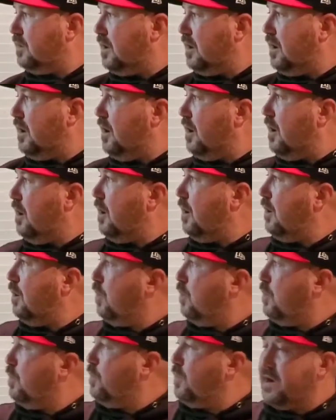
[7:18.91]

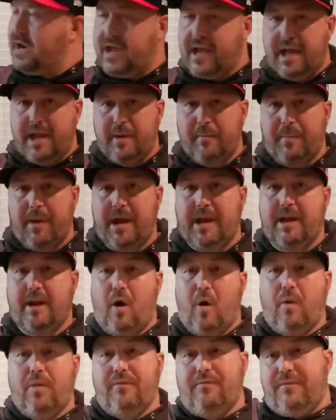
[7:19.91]
went ahead and painted
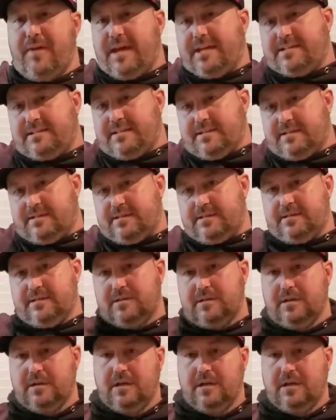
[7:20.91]
all the faces,